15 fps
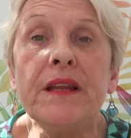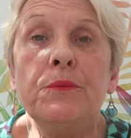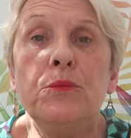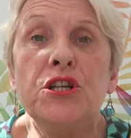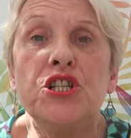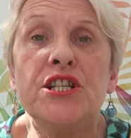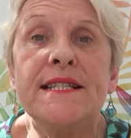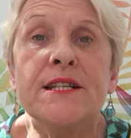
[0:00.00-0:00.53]

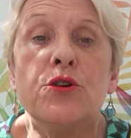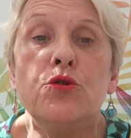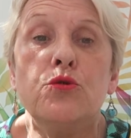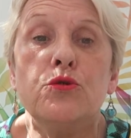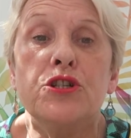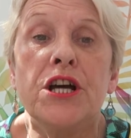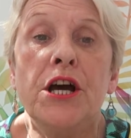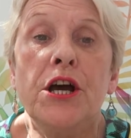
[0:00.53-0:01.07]
which is
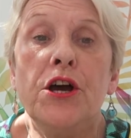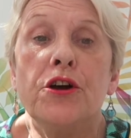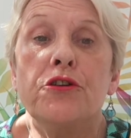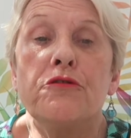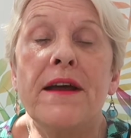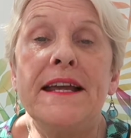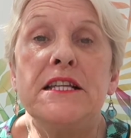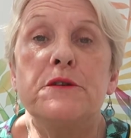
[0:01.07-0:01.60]
called
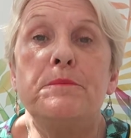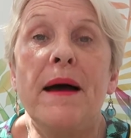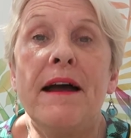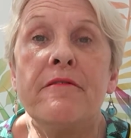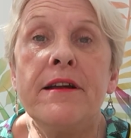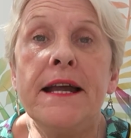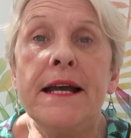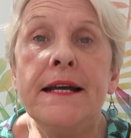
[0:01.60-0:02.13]
Great
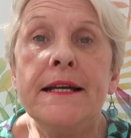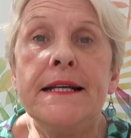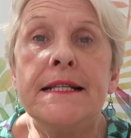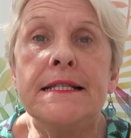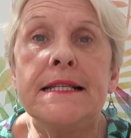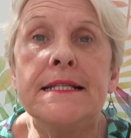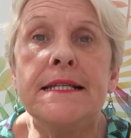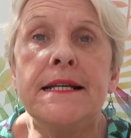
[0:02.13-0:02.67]
Barrier.
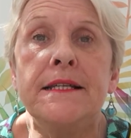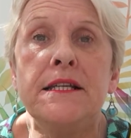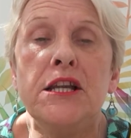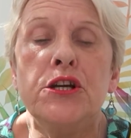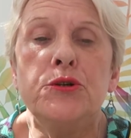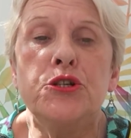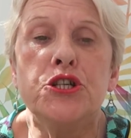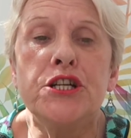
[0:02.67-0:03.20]
It's a sun
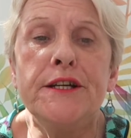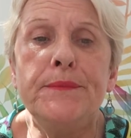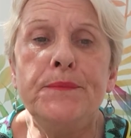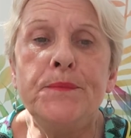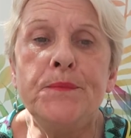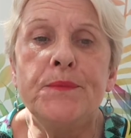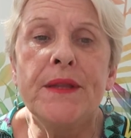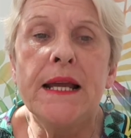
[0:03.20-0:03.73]

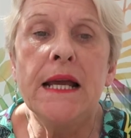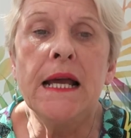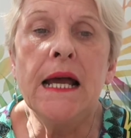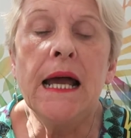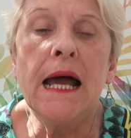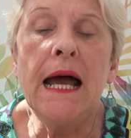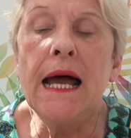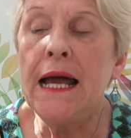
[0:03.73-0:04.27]
lotion,
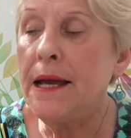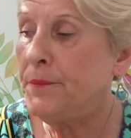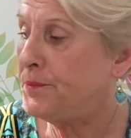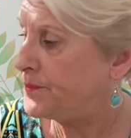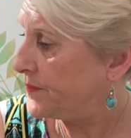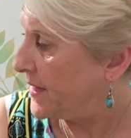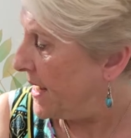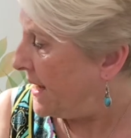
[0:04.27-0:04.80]

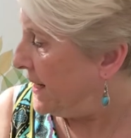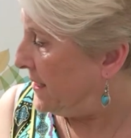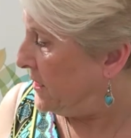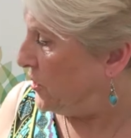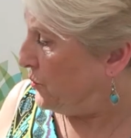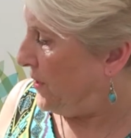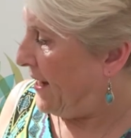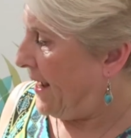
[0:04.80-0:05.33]

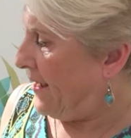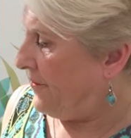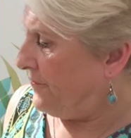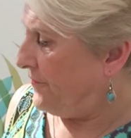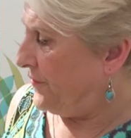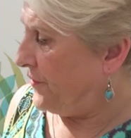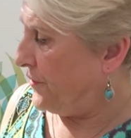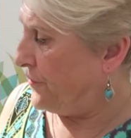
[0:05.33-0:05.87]
and we
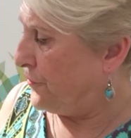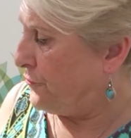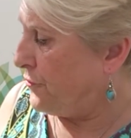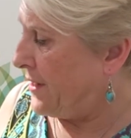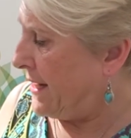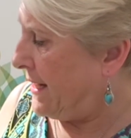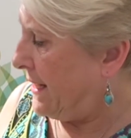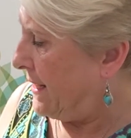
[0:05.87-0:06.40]
have the
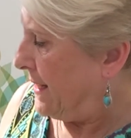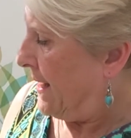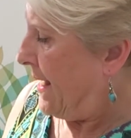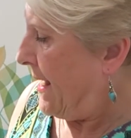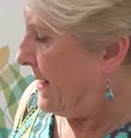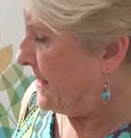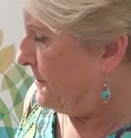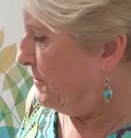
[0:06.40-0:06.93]
3
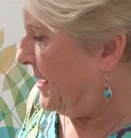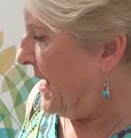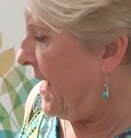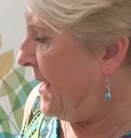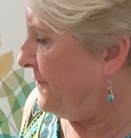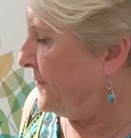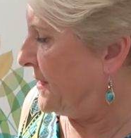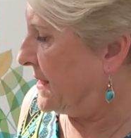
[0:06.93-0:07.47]

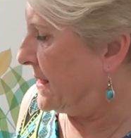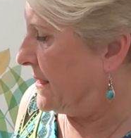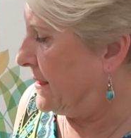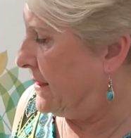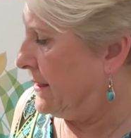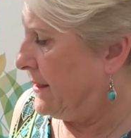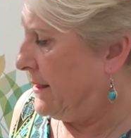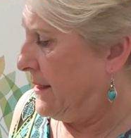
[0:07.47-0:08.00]
SPFs
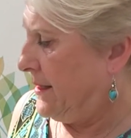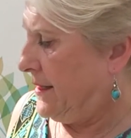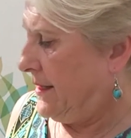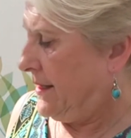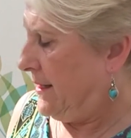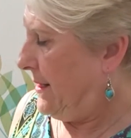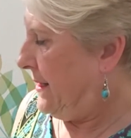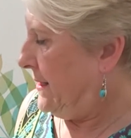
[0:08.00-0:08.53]

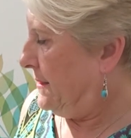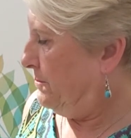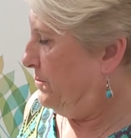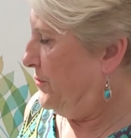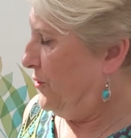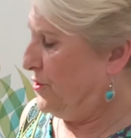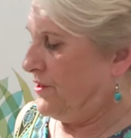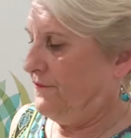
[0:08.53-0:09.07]

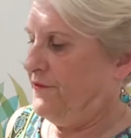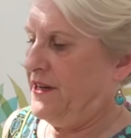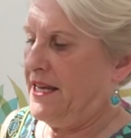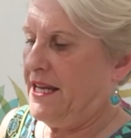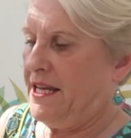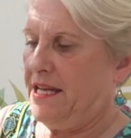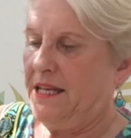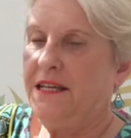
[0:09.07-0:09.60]

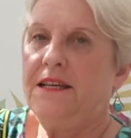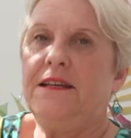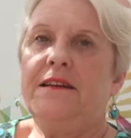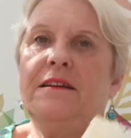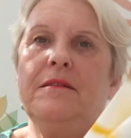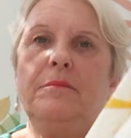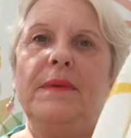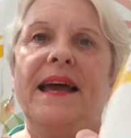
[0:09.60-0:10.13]
beautifully
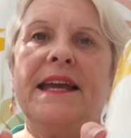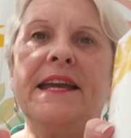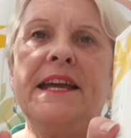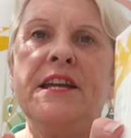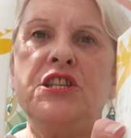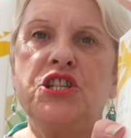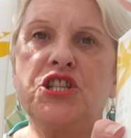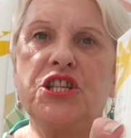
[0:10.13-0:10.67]

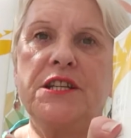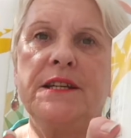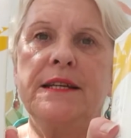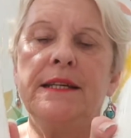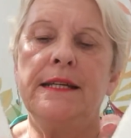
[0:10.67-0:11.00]
packaged